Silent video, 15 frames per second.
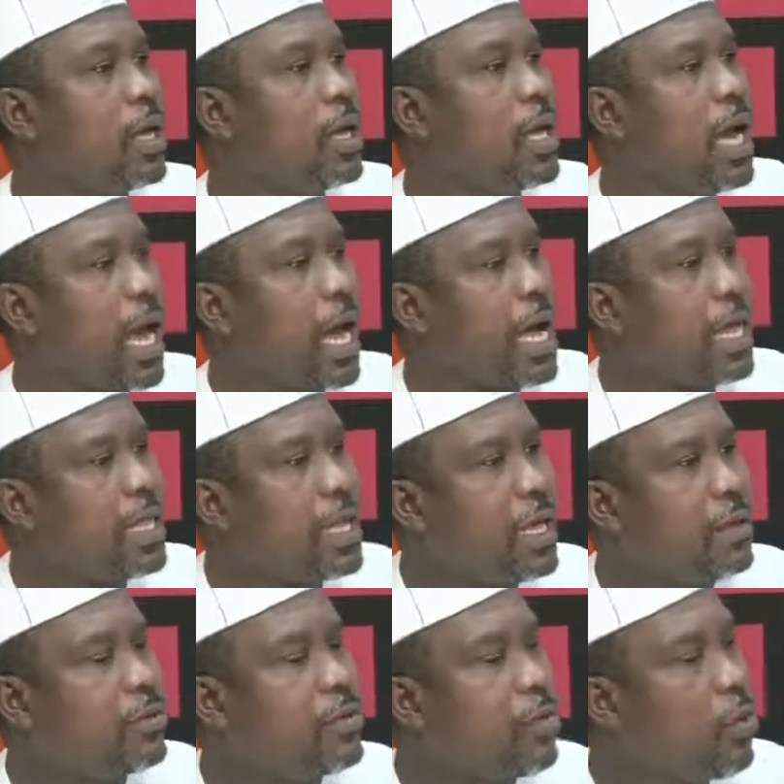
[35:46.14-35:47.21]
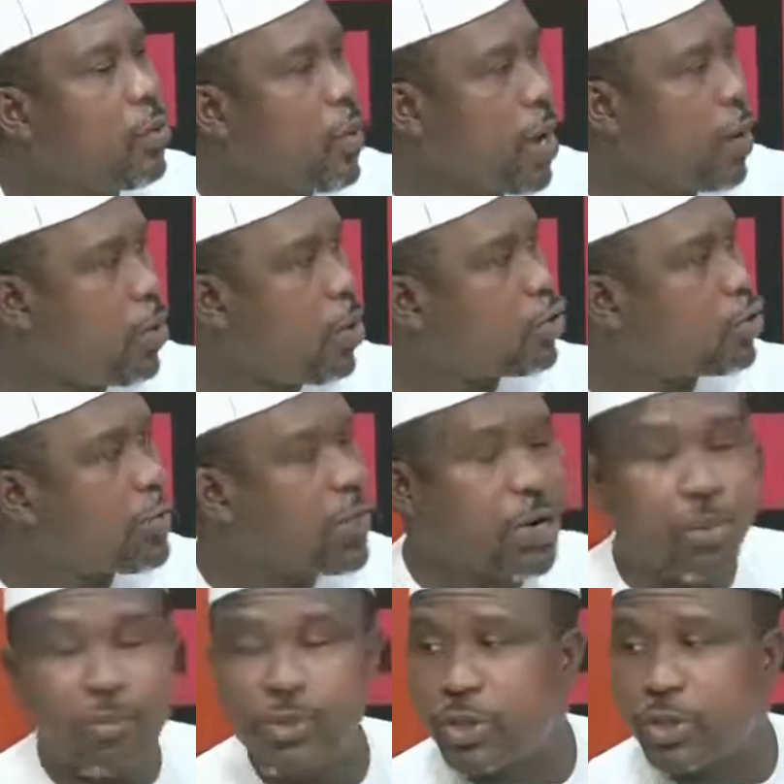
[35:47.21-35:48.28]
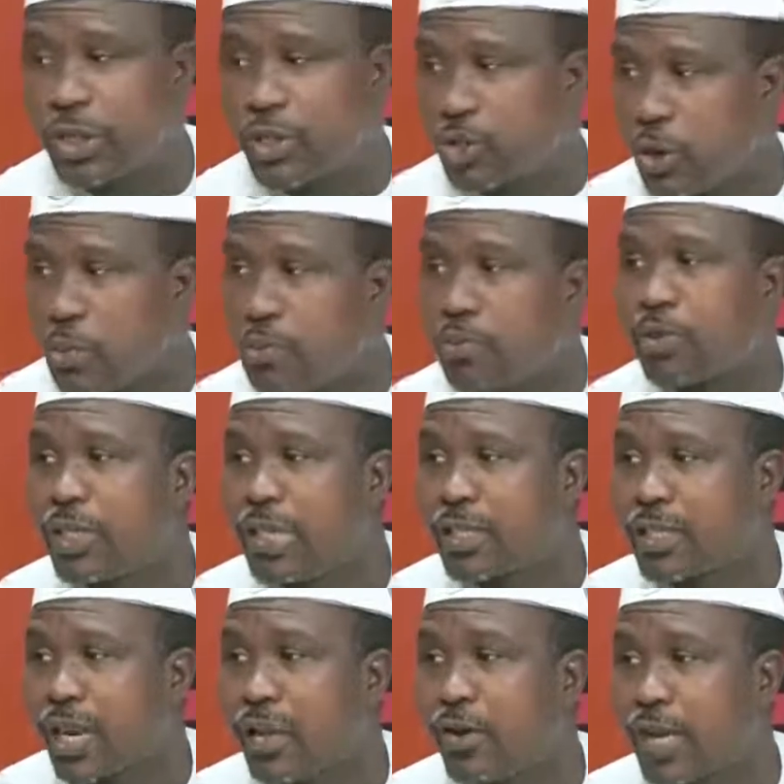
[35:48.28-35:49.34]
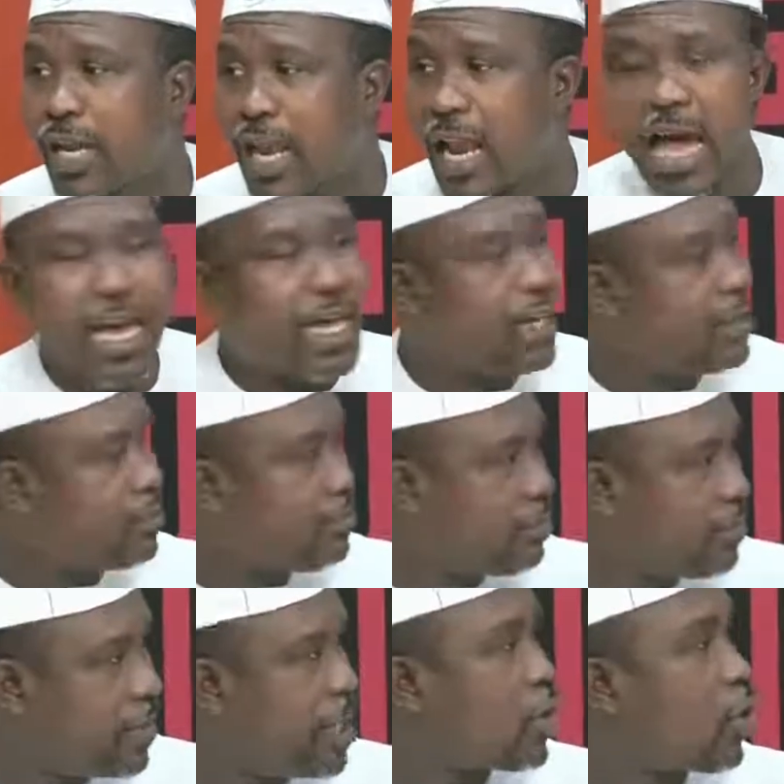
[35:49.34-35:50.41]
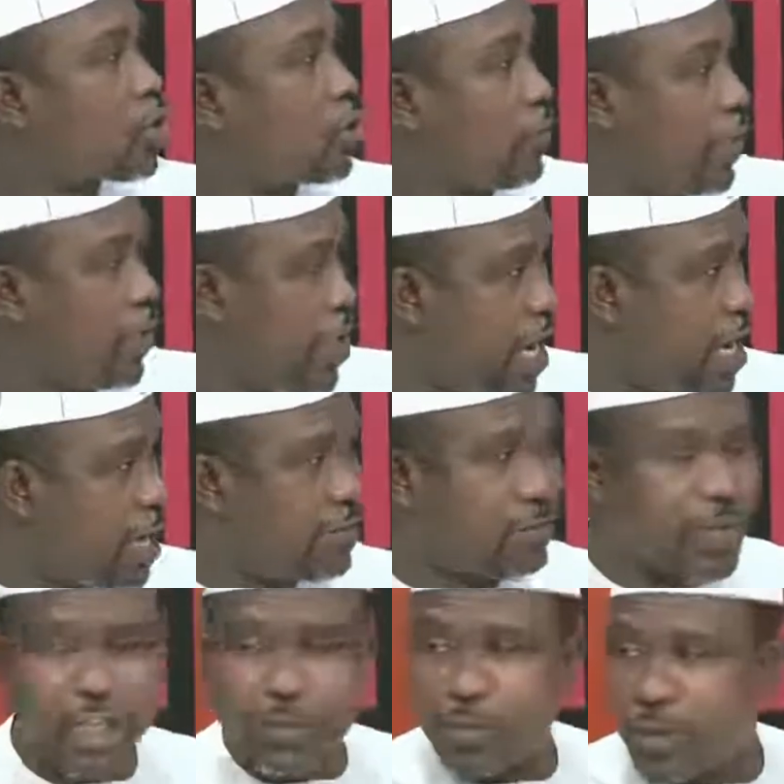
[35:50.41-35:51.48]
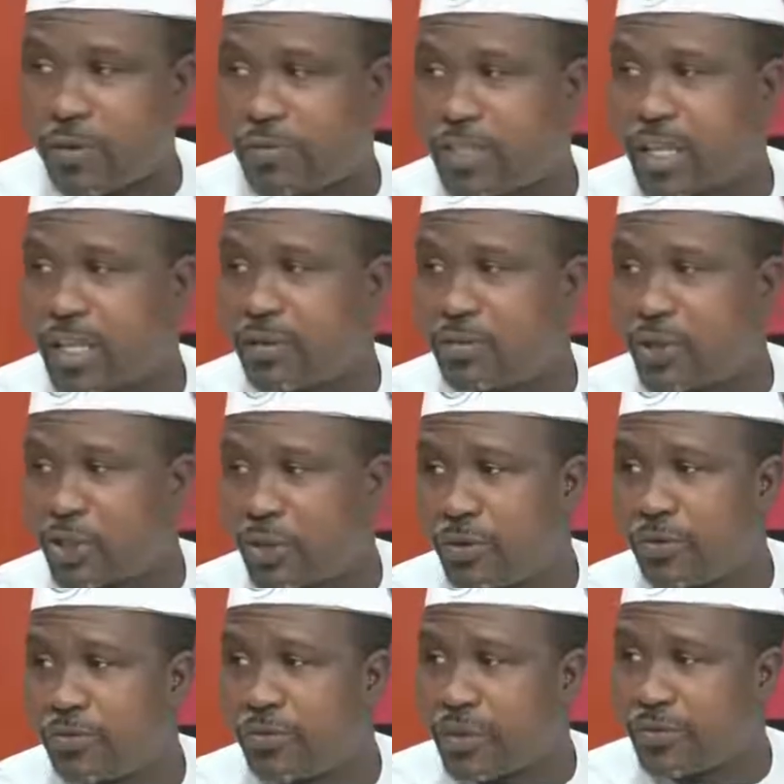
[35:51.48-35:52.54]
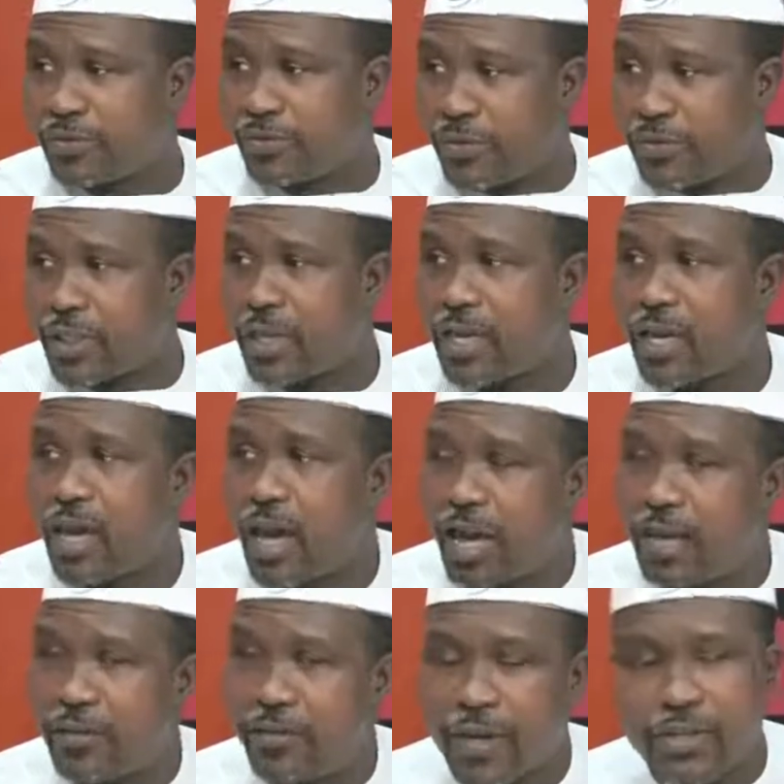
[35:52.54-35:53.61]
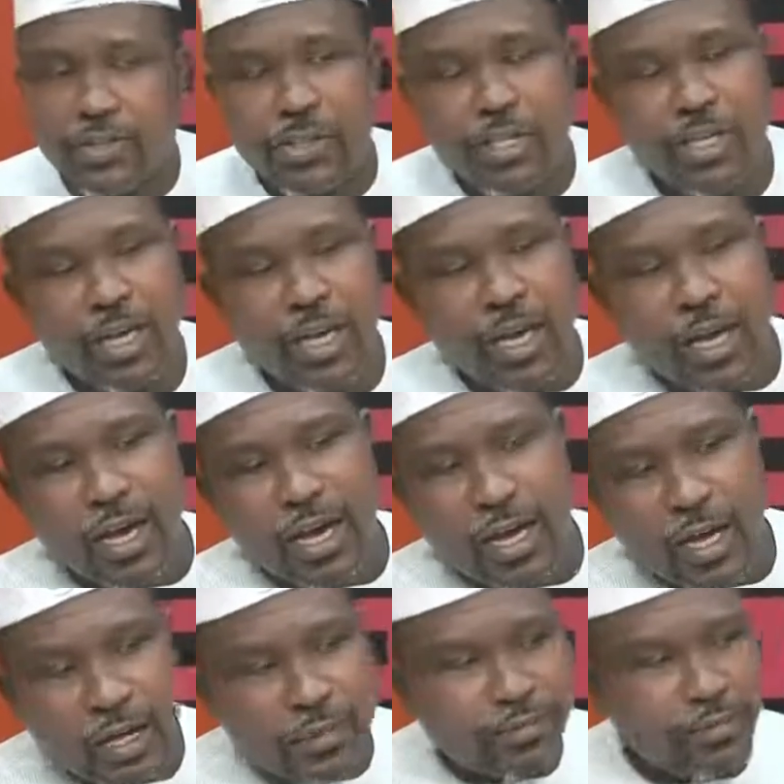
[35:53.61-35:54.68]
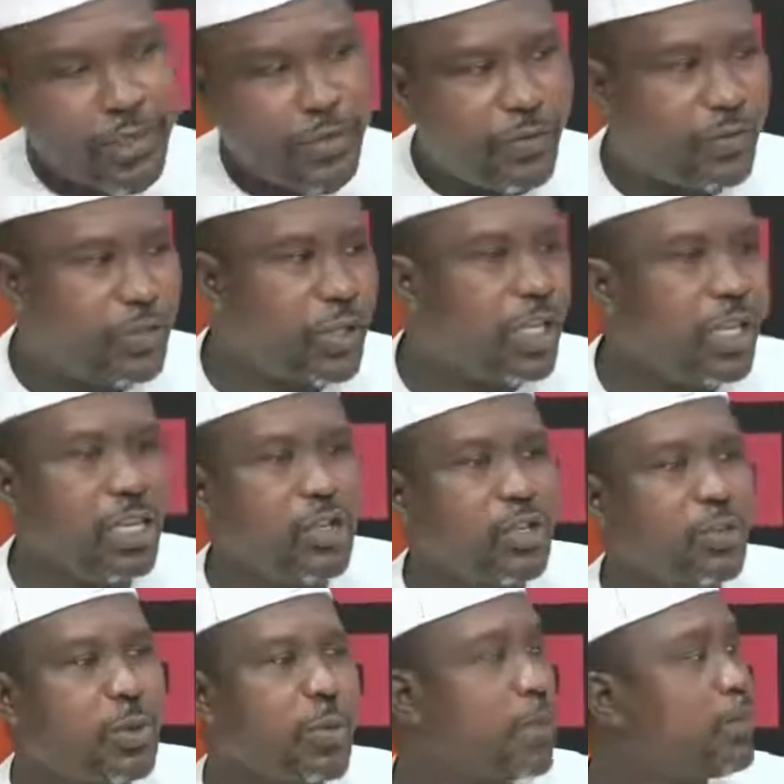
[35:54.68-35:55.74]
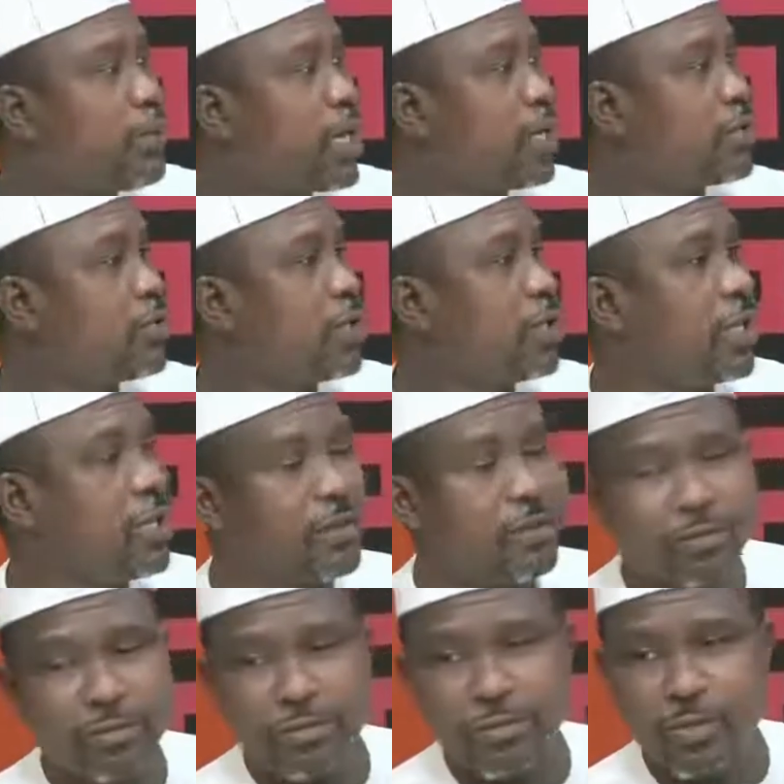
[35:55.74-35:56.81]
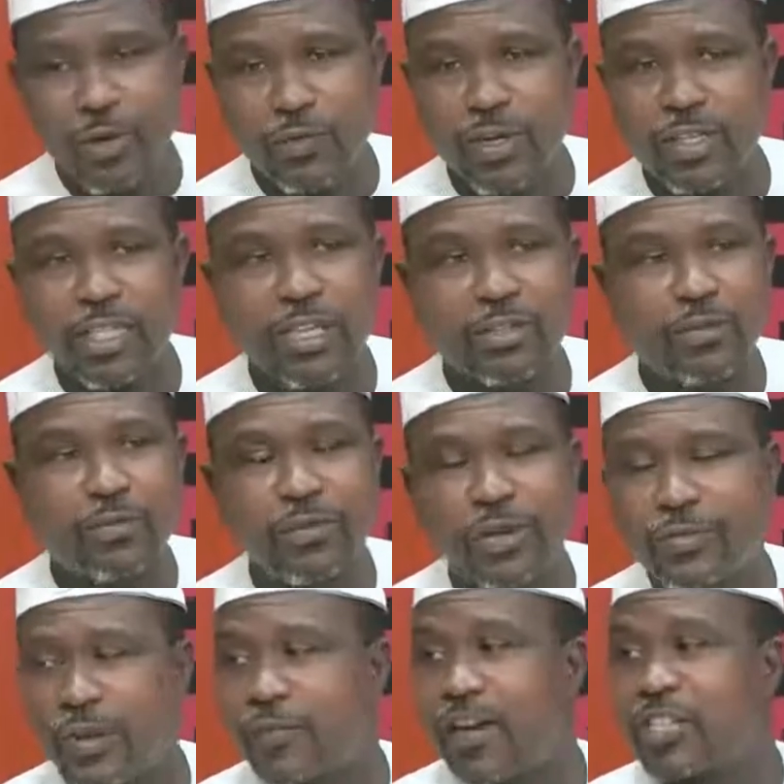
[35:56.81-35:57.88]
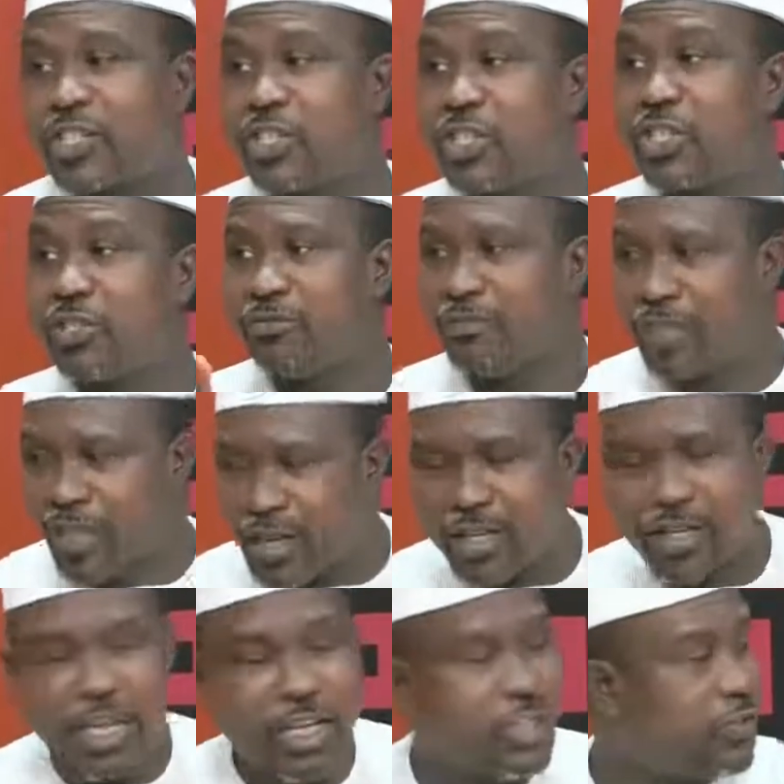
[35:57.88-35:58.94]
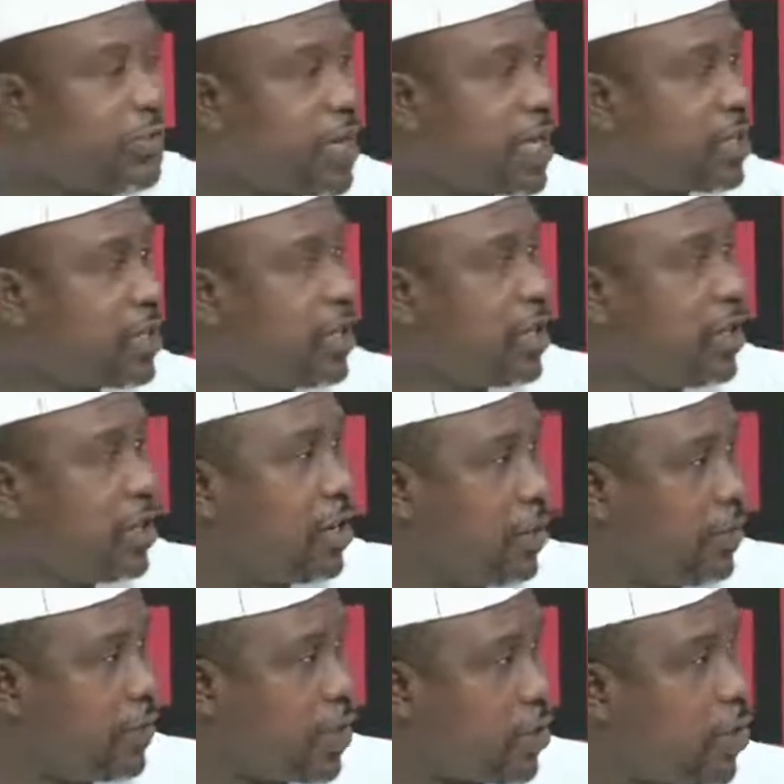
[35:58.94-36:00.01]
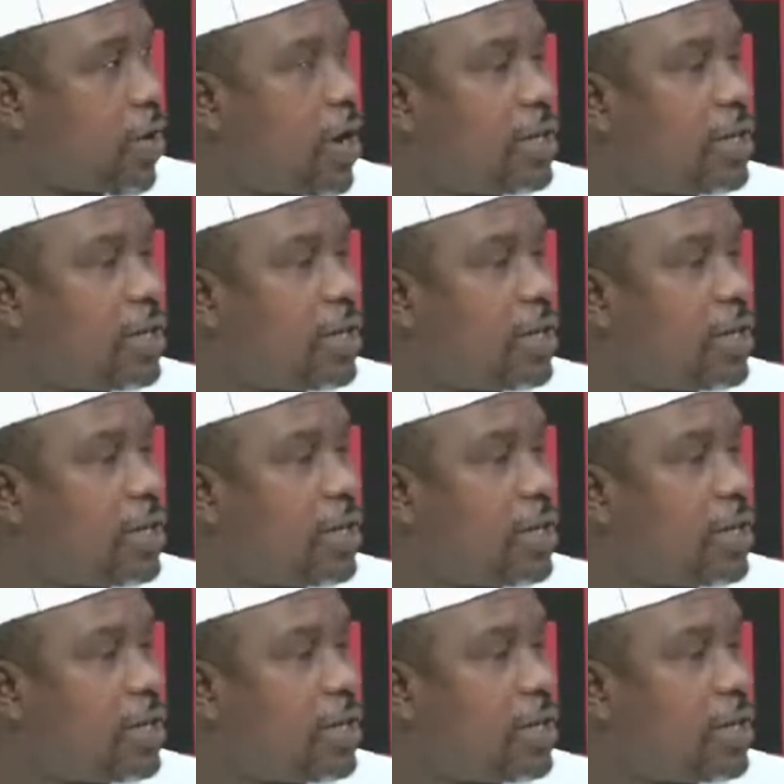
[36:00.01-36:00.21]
and then we'll also be commissioning some projects along the line in the course of the year as part of the celebration for the 5th anniversary. If you see the newspaper pull out today, we have listed some 45 great achievements of the current